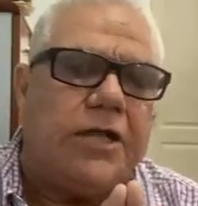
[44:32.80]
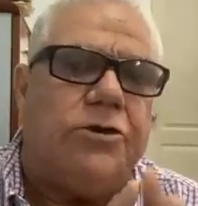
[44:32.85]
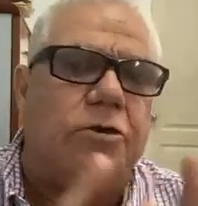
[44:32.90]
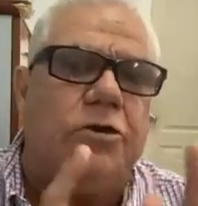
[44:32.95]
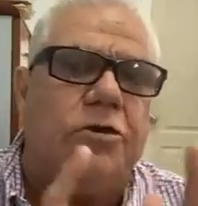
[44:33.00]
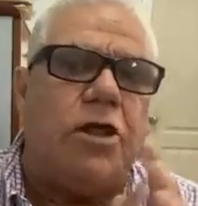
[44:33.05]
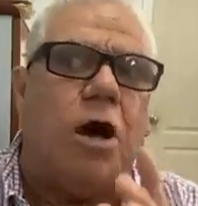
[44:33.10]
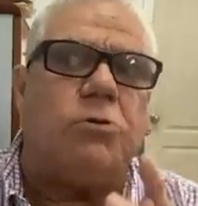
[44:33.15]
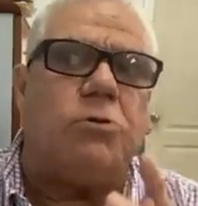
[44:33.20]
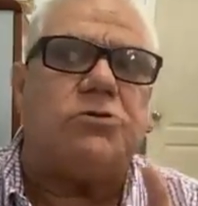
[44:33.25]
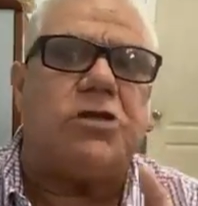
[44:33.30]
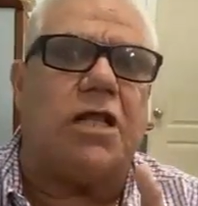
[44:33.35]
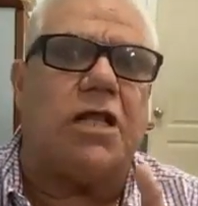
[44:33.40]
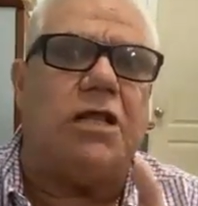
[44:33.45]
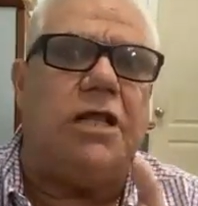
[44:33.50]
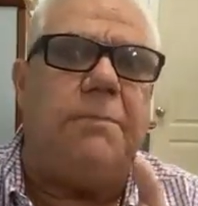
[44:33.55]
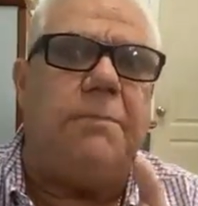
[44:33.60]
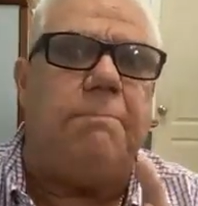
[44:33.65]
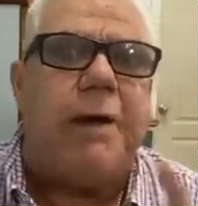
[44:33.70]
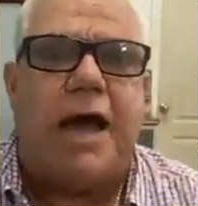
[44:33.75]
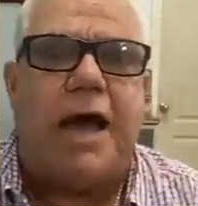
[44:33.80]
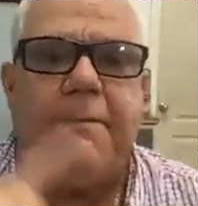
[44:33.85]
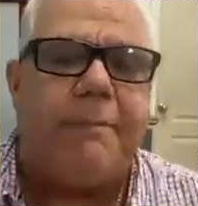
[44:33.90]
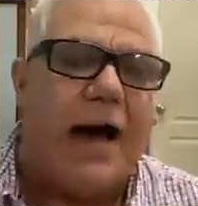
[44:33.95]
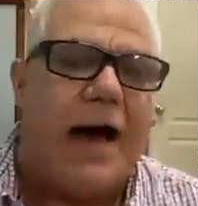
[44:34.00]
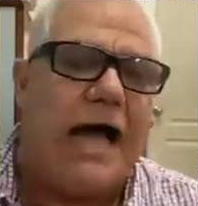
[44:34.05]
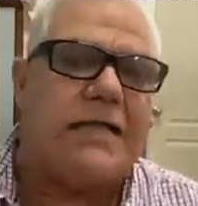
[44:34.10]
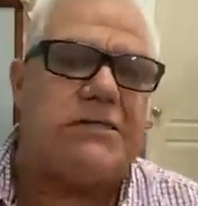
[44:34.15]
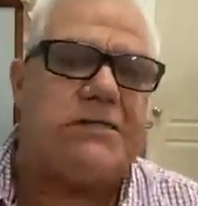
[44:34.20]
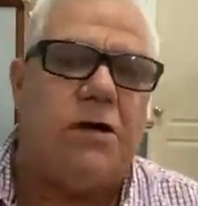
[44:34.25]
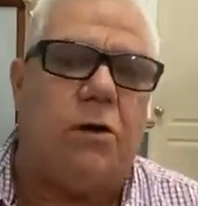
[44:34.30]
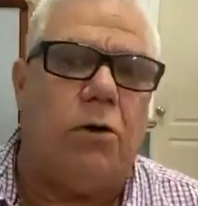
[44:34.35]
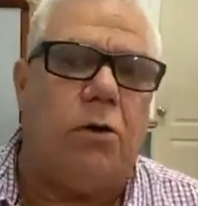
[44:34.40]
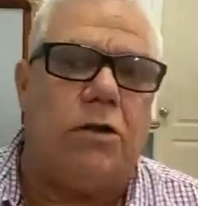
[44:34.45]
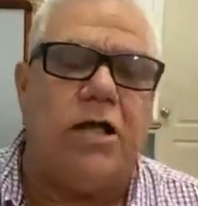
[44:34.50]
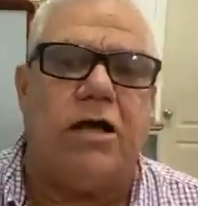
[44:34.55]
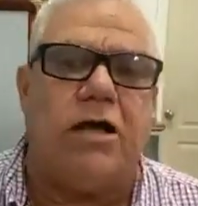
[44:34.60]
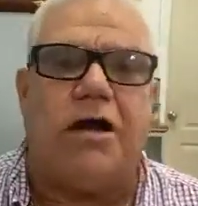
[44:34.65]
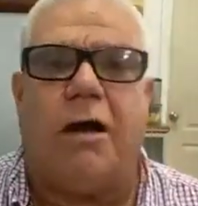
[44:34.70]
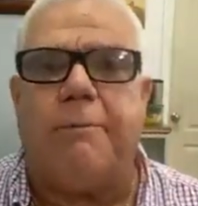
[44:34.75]
that you now suddenly bypass the
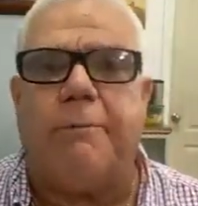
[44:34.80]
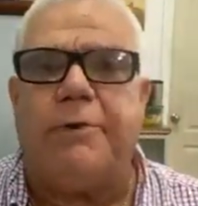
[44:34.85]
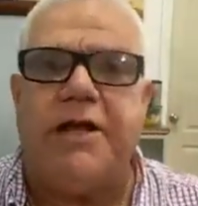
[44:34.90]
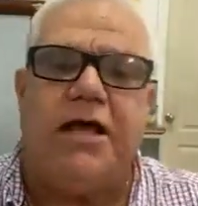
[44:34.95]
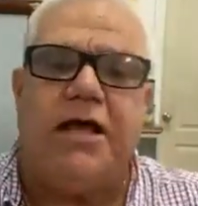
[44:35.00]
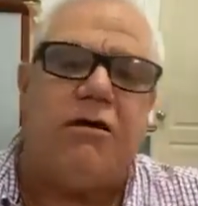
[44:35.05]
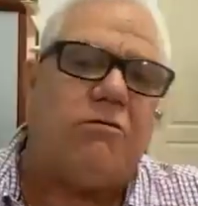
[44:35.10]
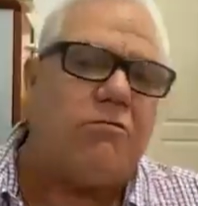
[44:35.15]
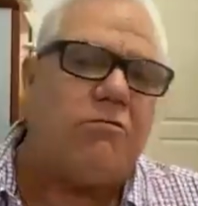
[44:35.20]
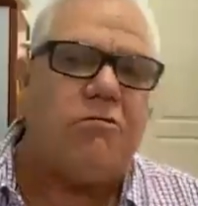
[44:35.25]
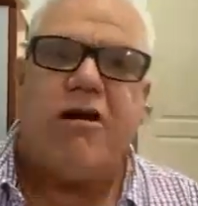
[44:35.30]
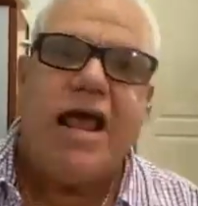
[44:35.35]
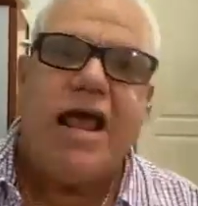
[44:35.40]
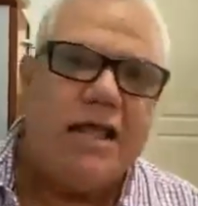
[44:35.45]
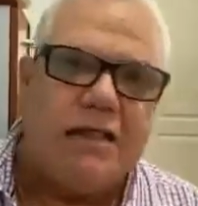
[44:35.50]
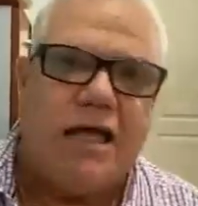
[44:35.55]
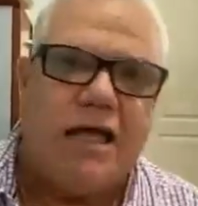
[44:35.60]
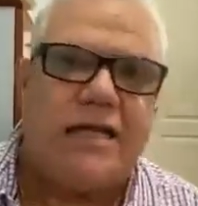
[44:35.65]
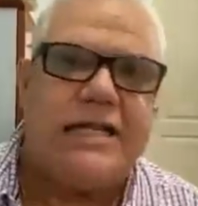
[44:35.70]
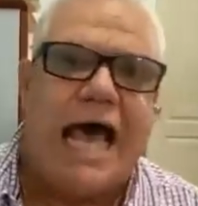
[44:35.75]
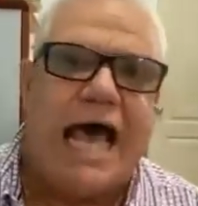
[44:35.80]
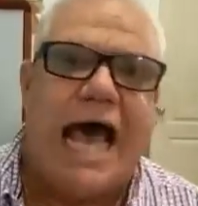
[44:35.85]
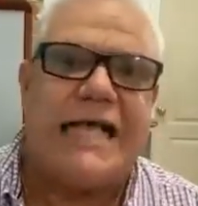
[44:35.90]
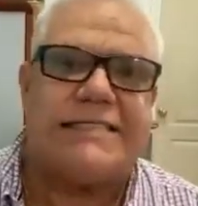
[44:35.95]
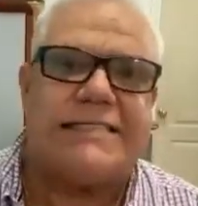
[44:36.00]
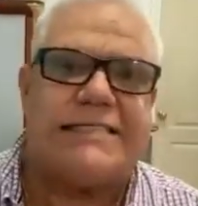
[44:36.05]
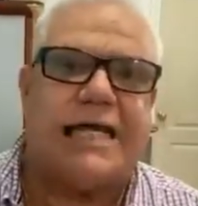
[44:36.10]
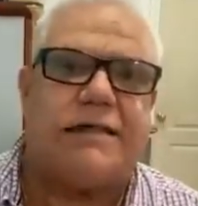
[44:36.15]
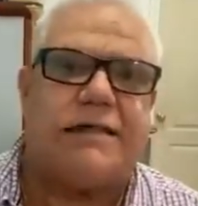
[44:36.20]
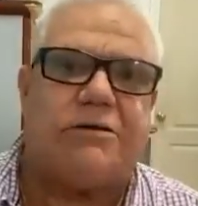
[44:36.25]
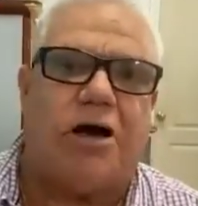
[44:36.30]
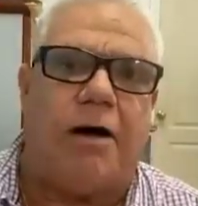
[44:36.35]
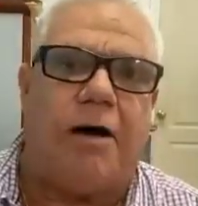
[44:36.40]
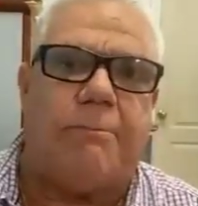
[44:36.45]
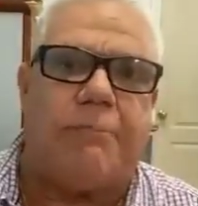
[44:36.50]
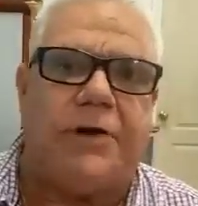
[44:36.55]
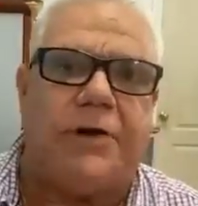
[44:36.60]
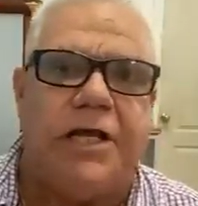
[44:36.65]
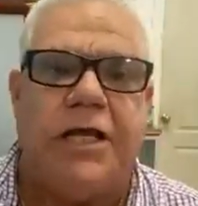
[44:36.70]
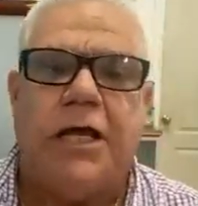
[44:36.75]
holding company, create an asset
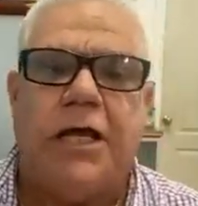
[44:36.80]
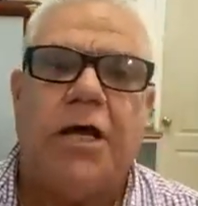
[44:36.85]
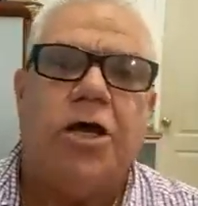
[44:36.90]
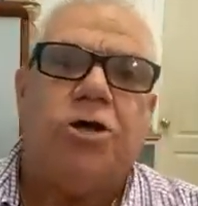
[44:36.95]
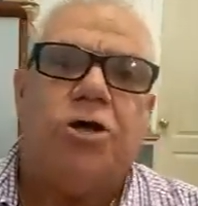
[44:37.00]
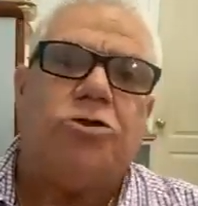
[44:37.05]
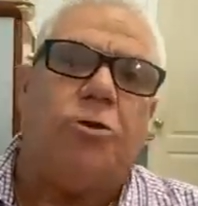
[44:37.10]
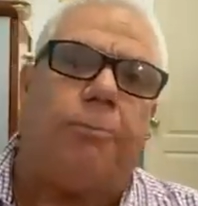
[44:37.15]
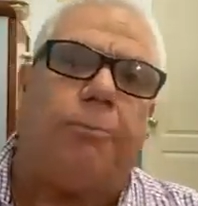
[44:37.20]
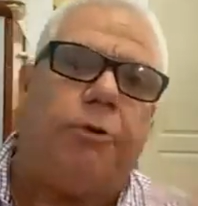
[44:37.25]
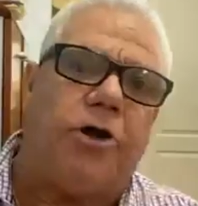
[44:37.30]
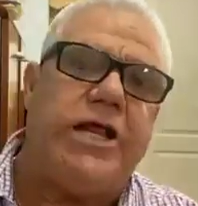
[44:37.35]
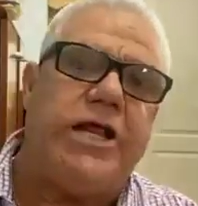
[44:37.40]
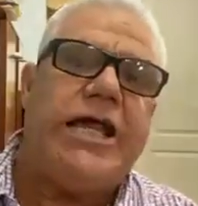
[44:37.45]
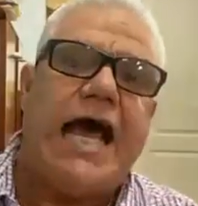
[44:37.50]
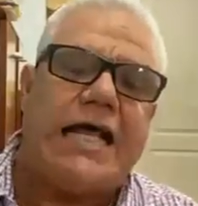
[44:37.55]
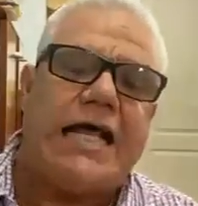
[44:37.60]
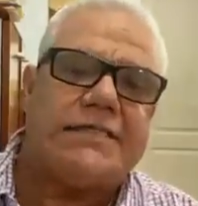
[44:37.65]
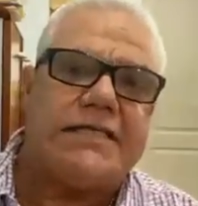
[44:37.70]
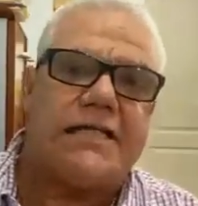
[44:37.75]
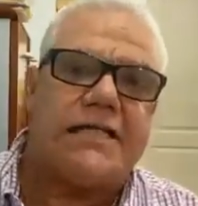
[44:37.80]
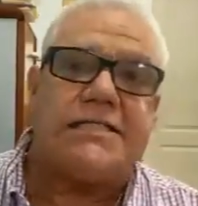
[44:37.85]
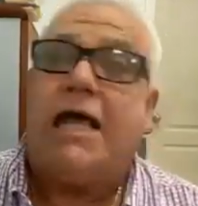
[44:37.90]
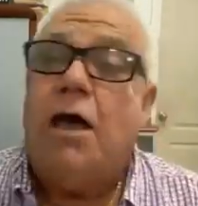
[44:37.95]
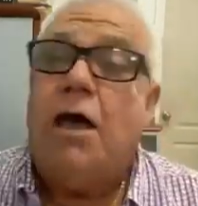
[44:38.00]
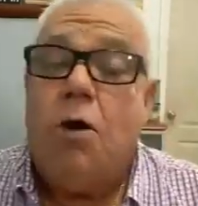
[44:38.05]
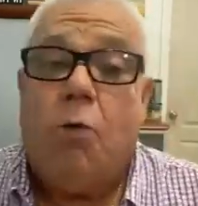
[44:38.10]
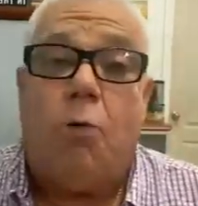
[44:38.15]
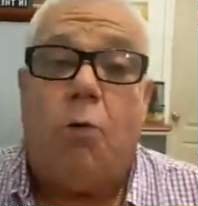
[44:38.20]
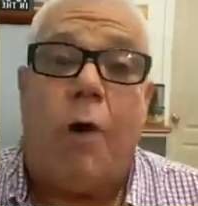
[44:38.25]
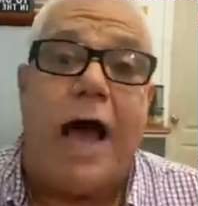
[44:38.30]
company to put the assets in.